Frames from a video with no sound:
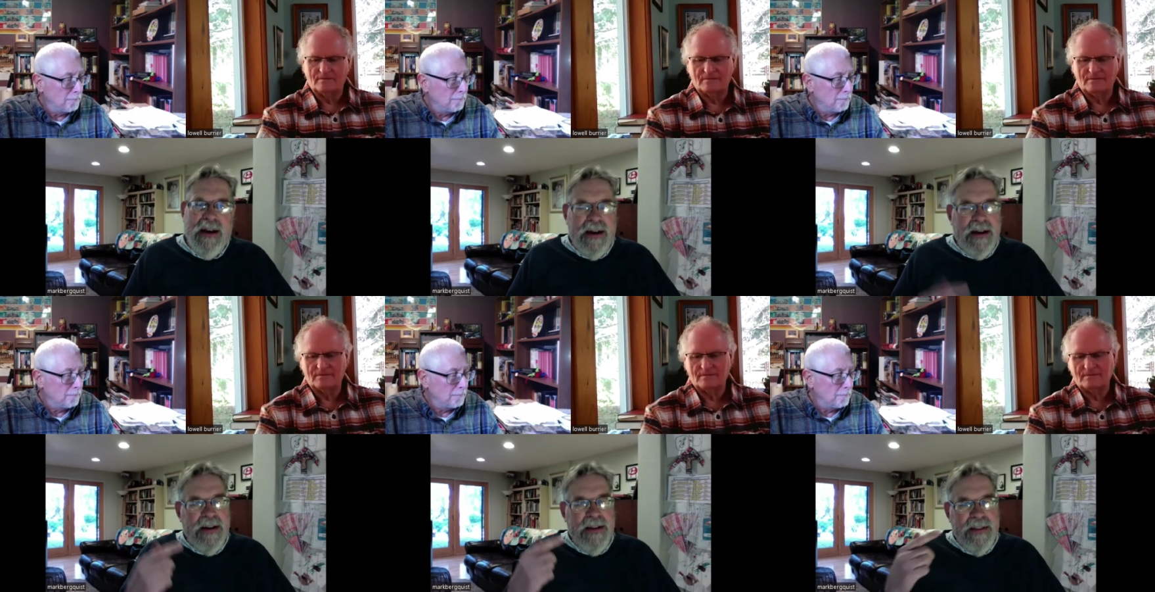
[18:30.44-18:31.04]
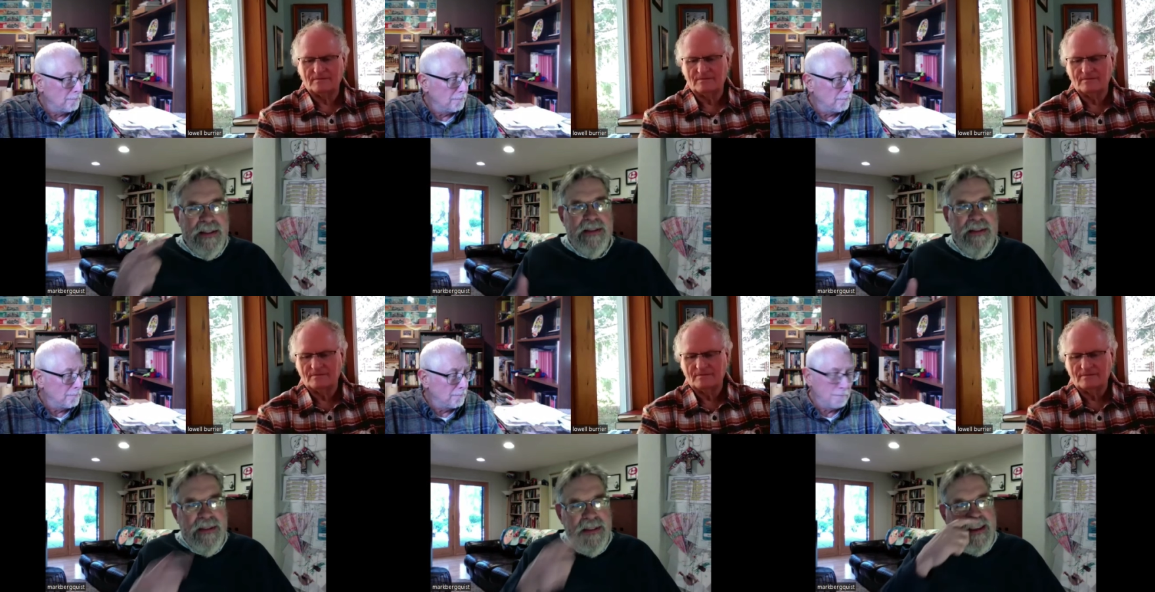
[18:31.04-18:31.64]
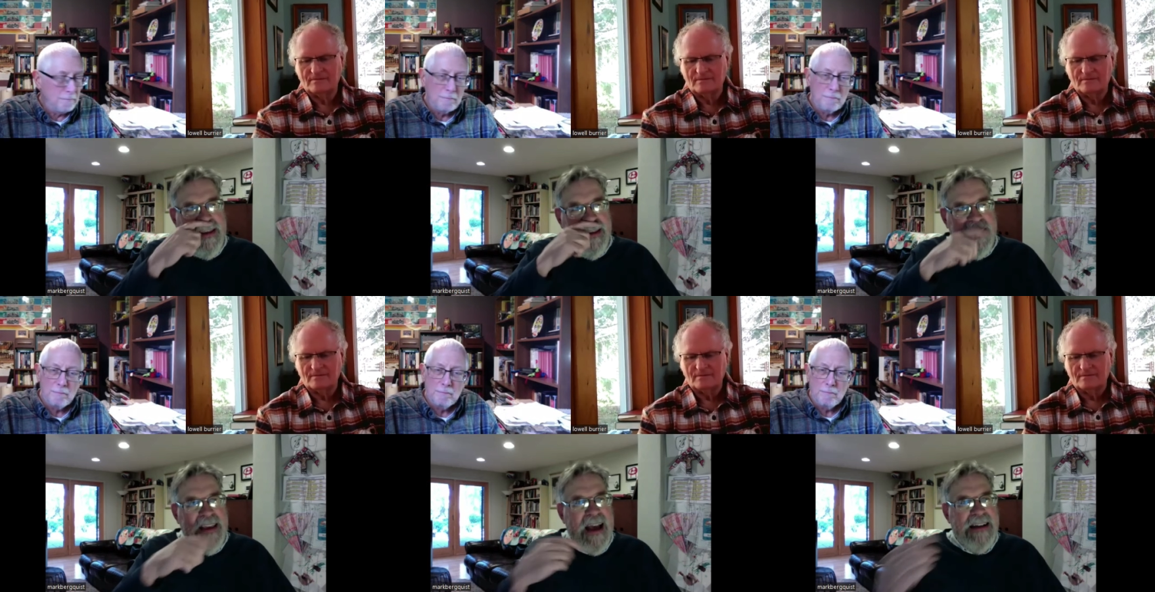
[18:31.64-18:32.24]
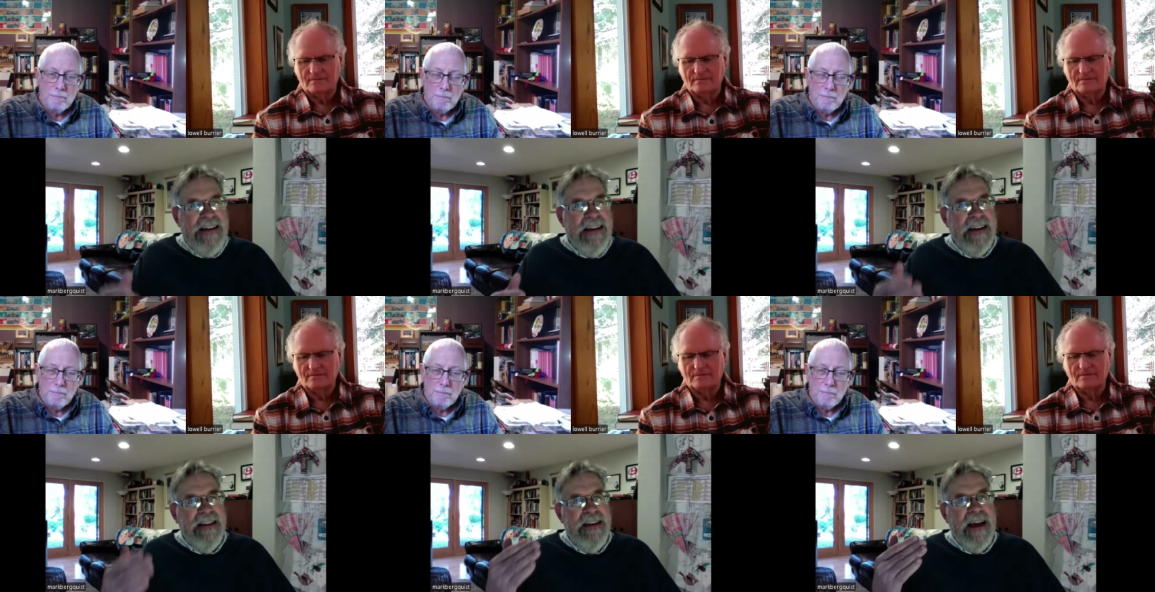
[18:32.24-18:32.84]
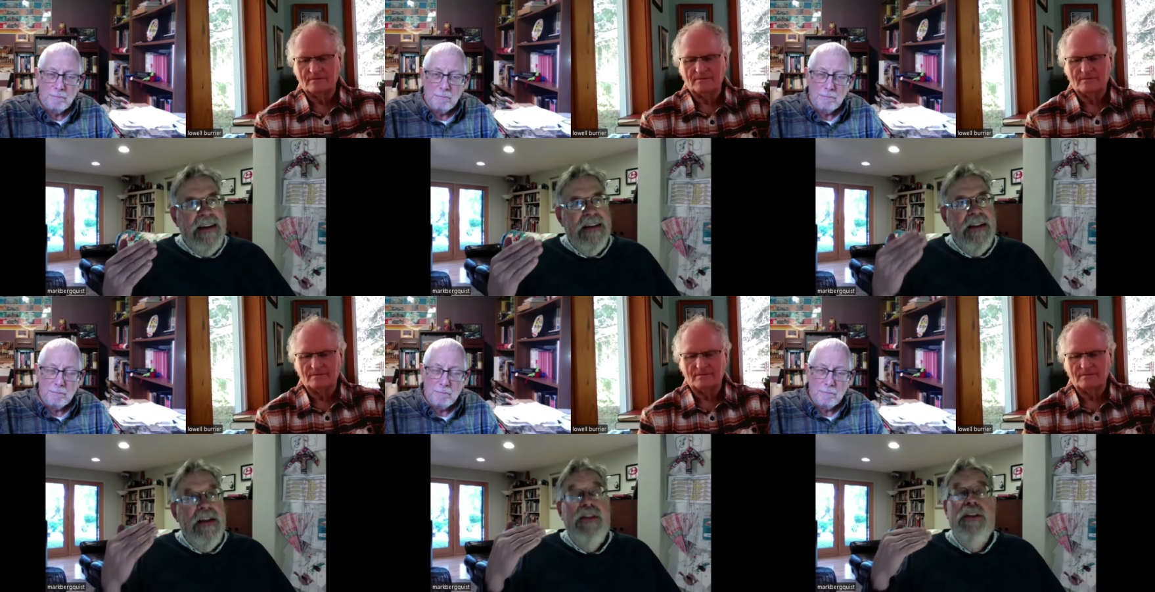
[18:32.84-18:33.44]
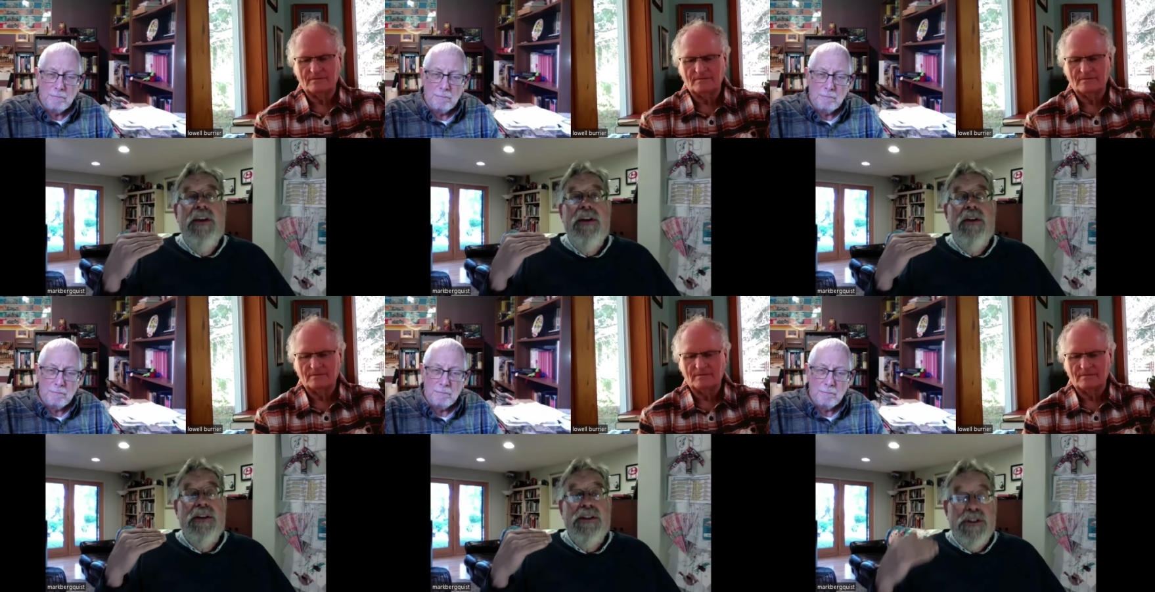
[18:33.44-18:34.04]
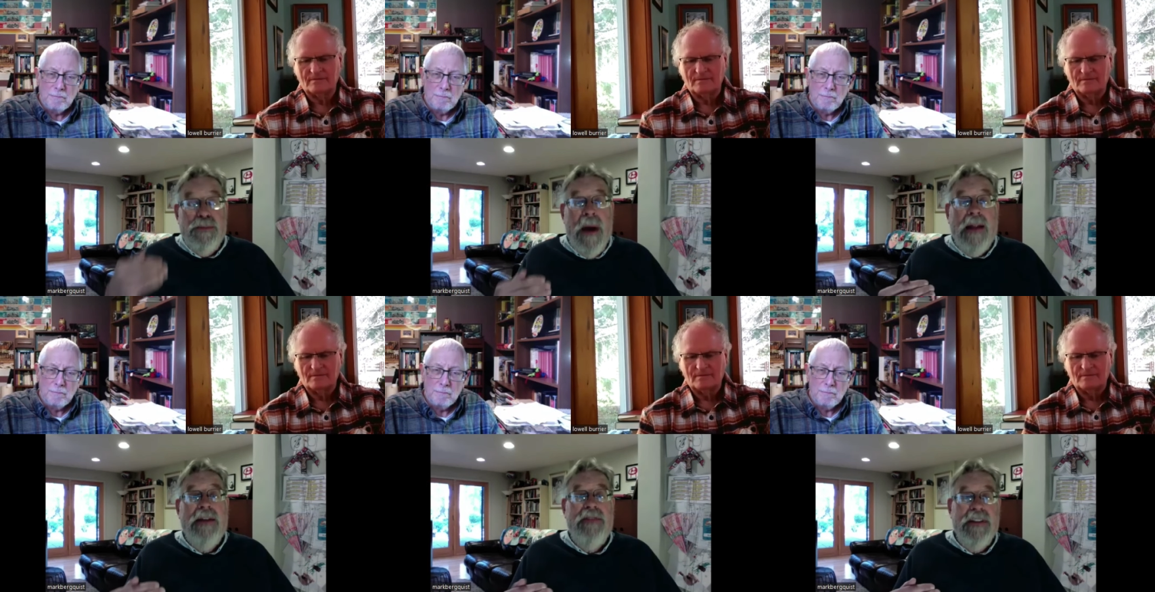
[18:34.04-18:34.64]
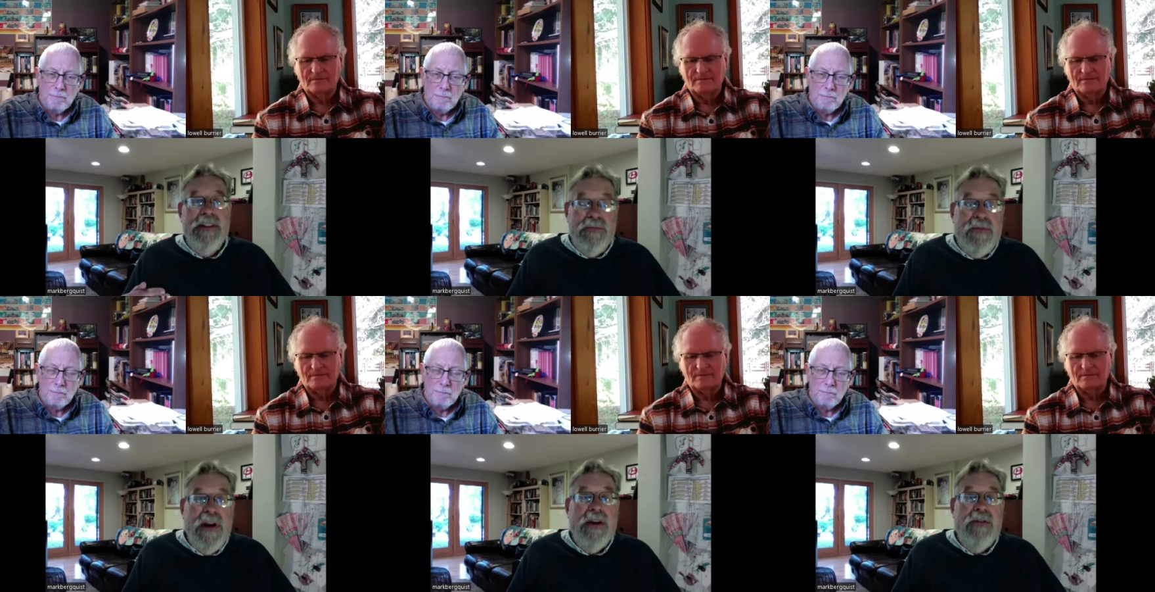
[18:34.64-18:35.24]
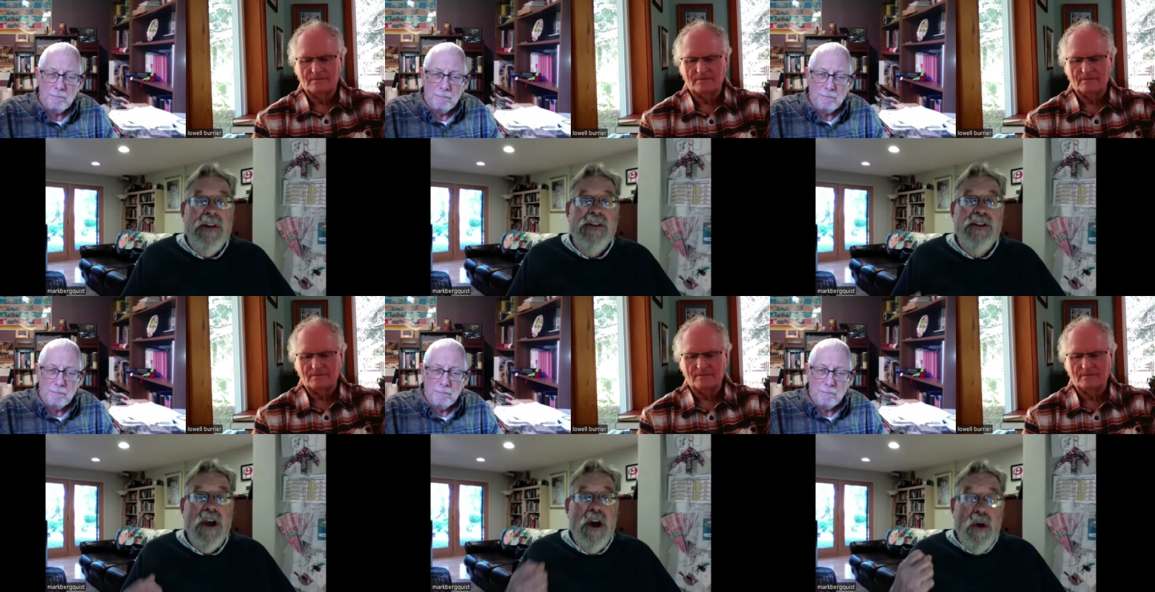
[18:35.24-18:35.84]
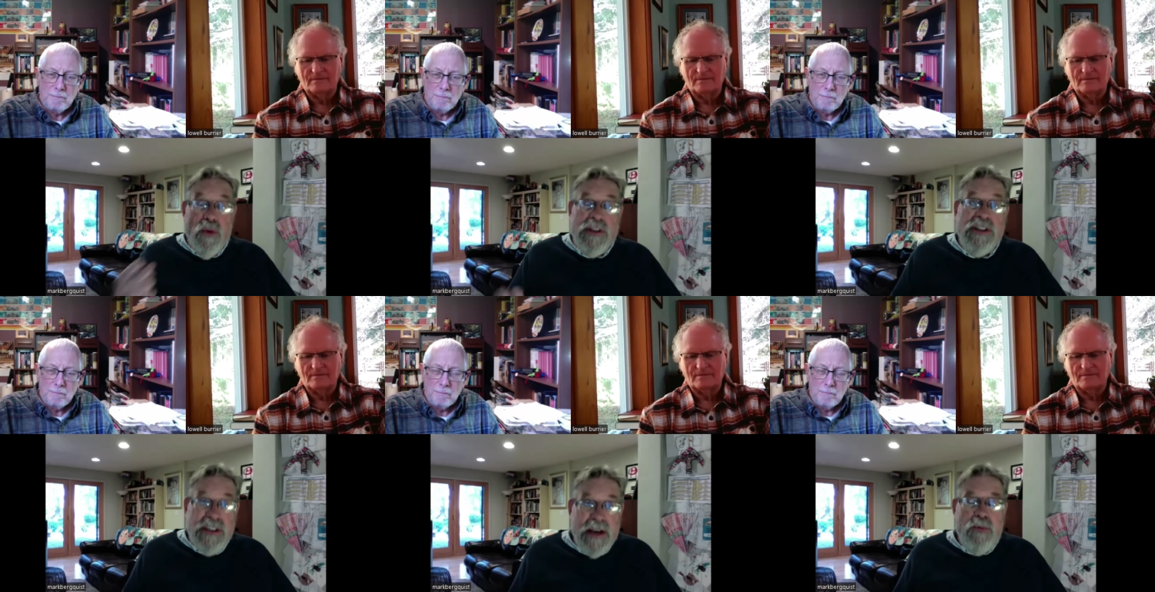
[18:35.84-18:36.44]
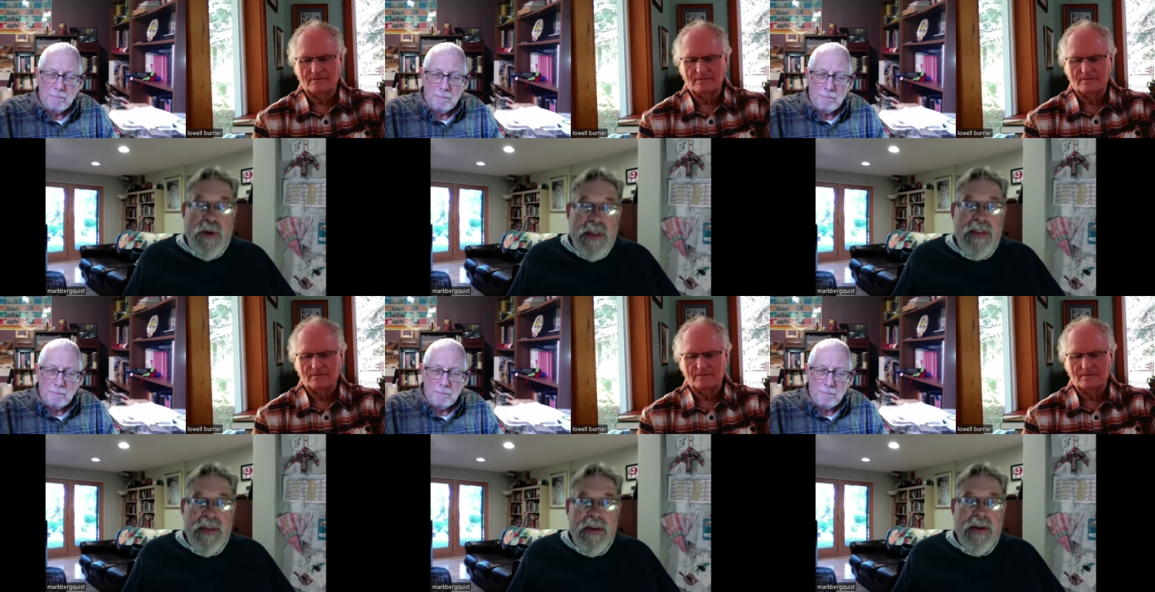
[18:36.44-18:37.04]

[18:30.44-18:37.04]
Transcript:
Speaker 1: uh, the the idea that the the smell of it, the fragrance would stick with